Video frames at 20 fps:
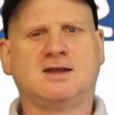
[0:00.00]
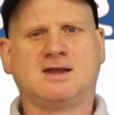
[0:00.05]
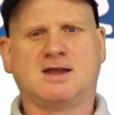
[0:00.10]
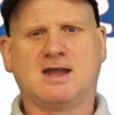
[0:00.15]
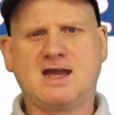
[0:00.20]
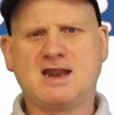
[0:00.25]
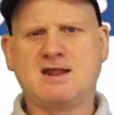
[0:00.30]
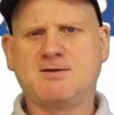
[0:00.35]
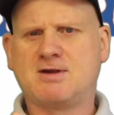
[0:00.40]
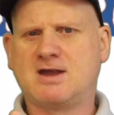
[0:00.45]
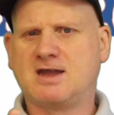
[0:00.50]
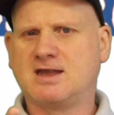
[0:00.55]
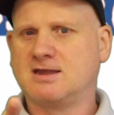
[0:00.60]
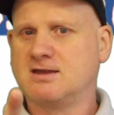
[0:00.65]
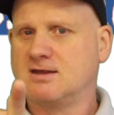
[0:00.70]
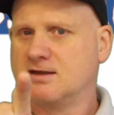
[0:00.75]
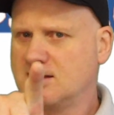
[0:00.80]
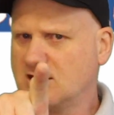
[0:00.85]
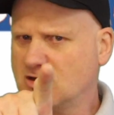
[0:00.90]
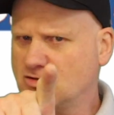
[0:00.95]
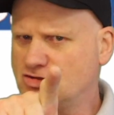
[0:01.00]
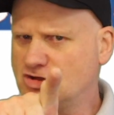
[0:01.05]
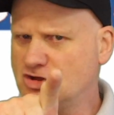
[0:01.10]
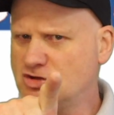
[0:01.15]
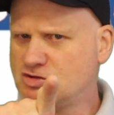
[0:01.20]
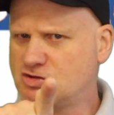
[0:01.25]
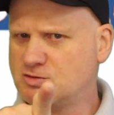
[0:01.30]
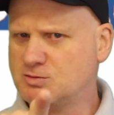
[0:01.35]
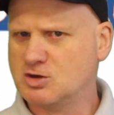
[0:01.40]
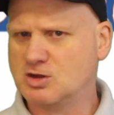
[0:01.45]
Anyway, as
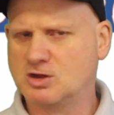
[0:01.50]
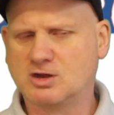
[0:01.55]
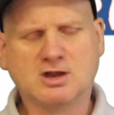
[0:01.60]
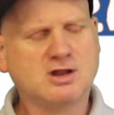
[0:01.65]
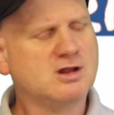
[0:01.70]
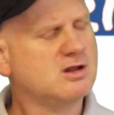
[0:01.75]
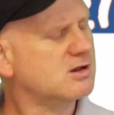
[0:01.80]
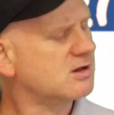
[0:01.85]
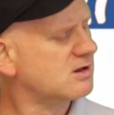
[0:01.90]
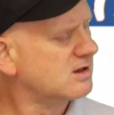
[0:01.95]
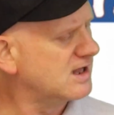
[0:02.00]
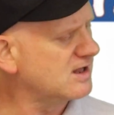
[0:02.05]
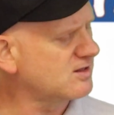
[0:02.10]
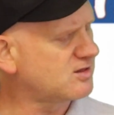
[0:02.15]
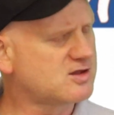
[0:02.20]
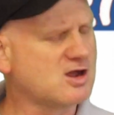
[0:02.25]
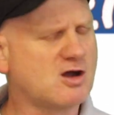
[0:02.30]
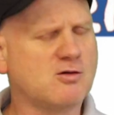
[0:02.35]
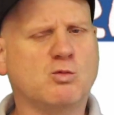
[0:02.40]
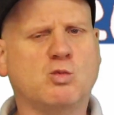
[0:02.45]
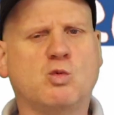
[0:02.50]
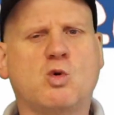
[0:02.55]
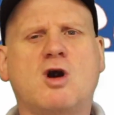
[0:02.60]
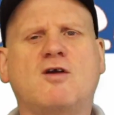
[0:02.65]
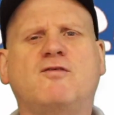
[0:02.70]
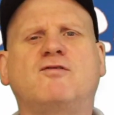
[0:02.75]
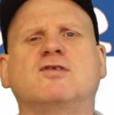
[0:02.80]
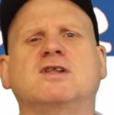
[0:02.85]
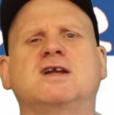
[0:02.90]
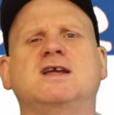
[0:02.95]
usual, let's stop
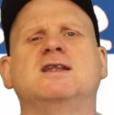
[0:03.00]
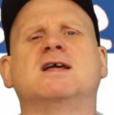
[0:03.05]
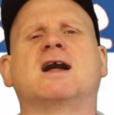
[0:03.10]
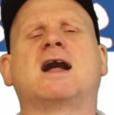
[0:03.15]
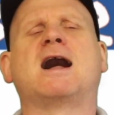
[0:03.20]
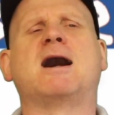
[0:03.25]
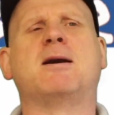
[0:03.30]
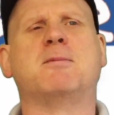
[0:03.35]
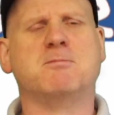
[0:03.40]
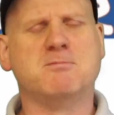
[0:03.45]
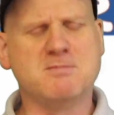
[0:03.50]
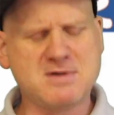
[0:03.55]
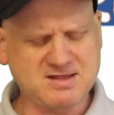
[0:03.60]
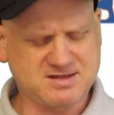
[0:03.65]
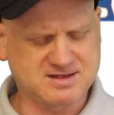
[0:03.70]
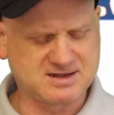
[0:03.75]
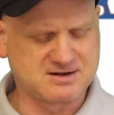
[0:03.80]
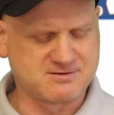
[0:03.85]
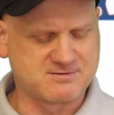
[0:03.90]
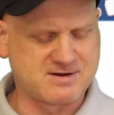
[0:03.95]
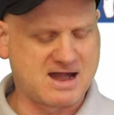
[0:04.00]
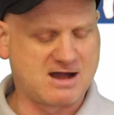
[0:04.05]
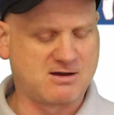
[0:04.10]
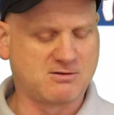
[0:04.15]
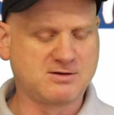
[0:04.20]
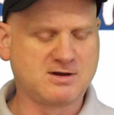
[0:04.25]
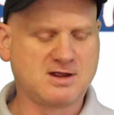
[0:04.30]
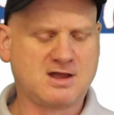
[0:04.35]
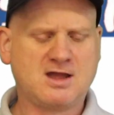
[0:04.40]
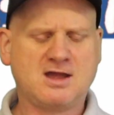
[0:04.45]
waffling and messing
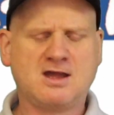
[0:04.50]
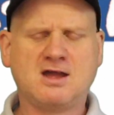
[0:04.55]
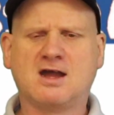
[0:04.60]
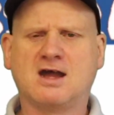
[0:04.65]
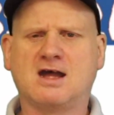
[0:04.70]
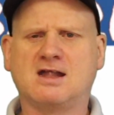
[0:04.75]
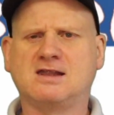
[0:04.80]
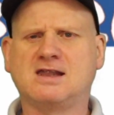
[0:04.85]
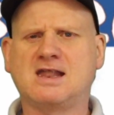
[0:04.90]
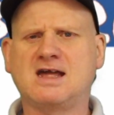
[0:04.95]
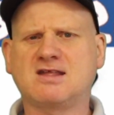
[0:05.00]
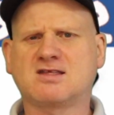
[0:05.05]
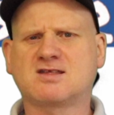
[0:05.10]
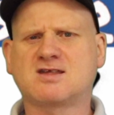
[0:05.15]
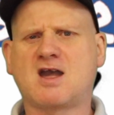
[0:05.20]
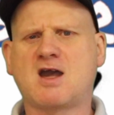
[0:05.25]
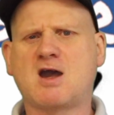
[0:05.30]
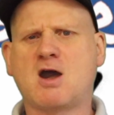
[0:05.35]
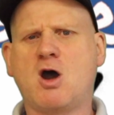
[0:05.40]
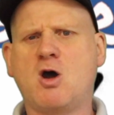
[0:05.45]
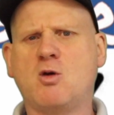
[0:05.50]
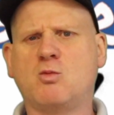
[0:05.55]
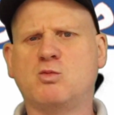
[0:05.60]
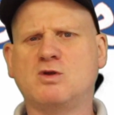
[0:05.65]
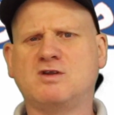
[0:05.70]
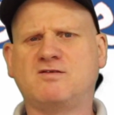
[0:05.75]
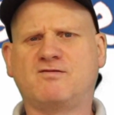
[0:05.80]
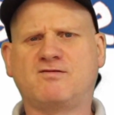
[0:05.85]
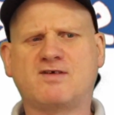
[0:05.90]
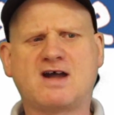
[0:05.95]
around and let's get on
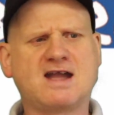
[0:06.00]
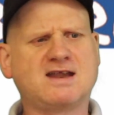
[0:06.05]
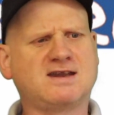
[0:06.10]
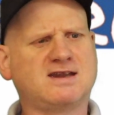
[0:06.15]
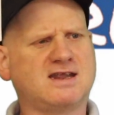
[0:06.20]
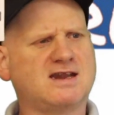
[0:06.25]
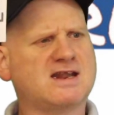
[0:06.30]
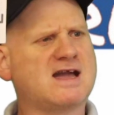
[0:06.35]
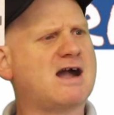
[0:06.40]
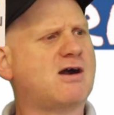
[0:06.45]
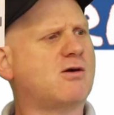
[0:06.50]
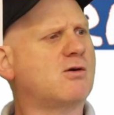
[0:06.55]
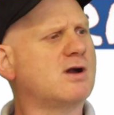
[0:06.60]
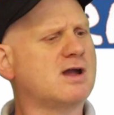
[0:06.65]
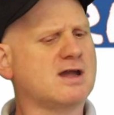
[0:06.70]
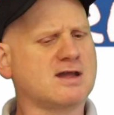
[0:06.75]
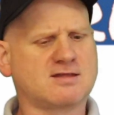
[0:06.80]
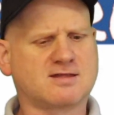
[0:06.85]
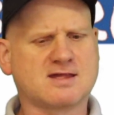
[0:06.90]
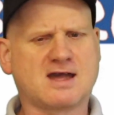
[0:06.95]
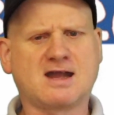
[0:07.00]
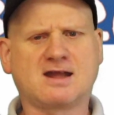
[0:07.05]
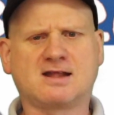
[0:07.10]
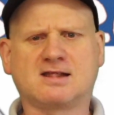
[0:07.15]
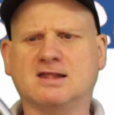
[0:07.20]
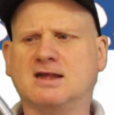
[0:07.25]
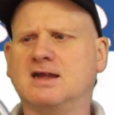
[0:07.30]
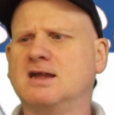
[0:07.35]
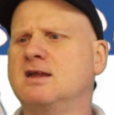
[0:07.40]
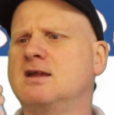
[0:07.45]
with finding out
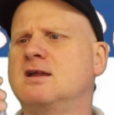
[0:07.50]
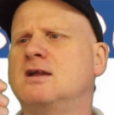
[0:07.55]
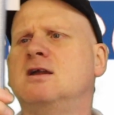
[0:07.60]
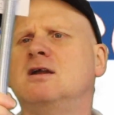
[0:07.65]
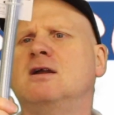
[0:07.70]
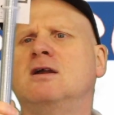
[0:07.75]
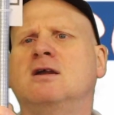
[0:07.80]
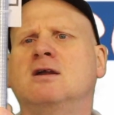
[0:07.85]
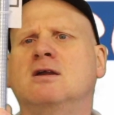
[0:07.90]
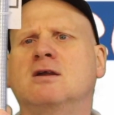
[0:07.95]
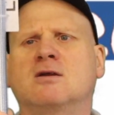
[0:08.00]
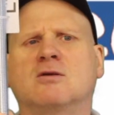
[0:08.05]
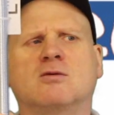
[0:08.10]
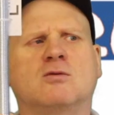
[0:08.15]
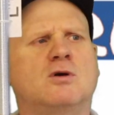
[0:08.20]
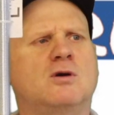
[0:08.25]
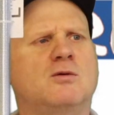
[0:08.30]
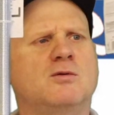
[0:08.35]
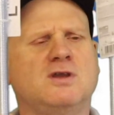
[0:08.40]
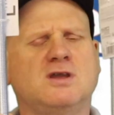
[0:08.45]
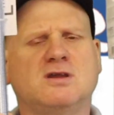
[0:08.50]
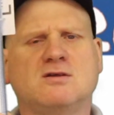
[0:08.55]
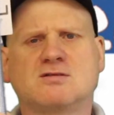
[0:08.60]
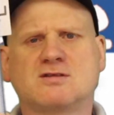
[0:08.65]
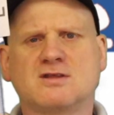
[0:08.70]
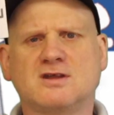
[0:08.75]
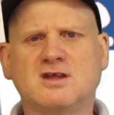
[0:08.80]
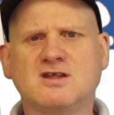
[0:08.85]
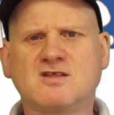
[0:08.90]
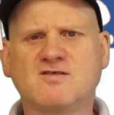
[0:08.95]
exactly what we
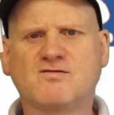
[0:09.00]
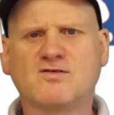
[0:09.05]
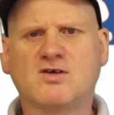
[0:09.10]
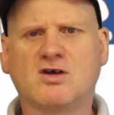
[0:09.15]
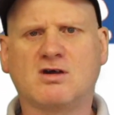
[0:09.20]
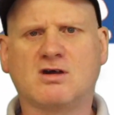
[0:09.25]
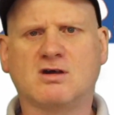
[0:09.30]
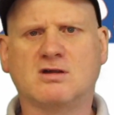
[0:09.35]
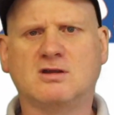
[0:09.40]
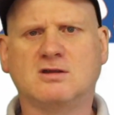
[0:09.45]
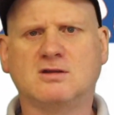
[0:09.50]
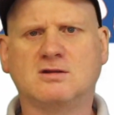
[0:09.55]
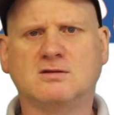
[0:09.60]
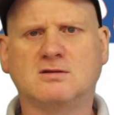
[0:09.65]
use these for.